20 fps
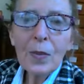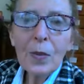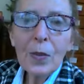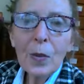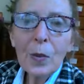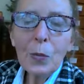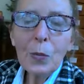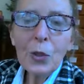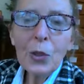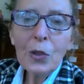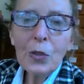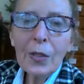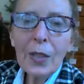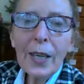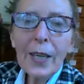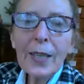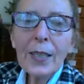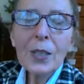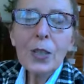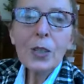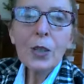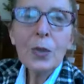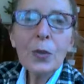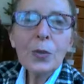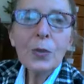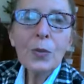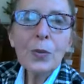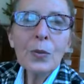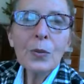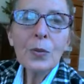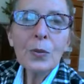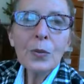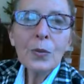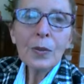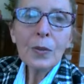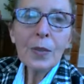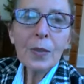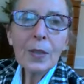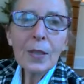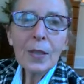would you like to
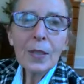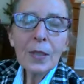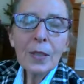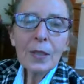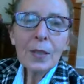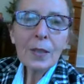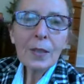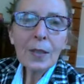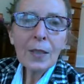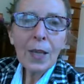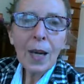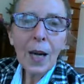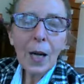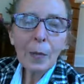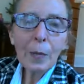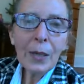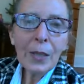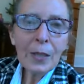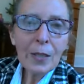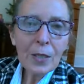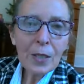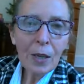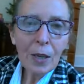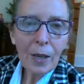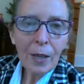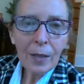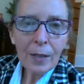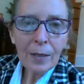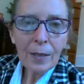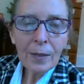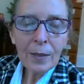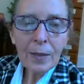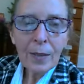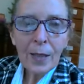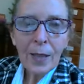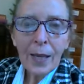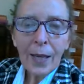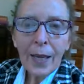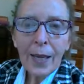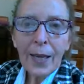comment on
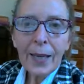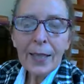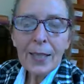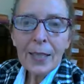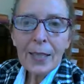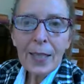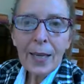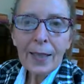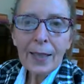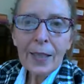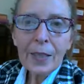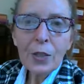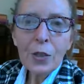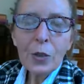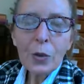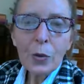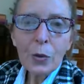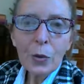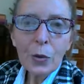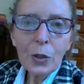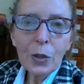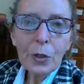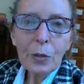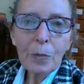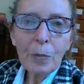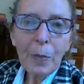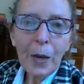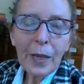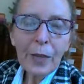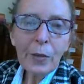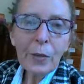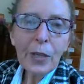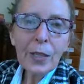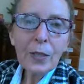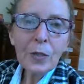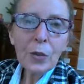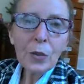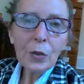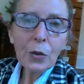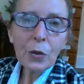and tell us your migraine
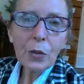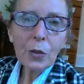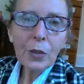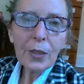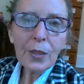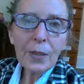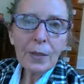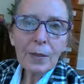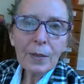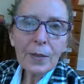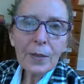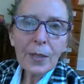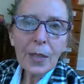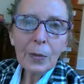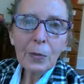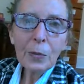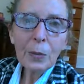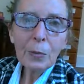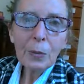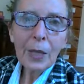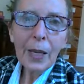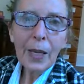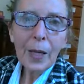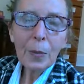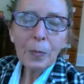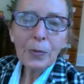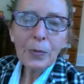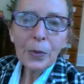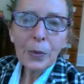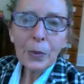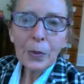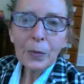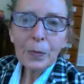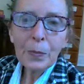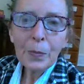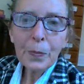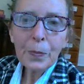story? That would be helpful.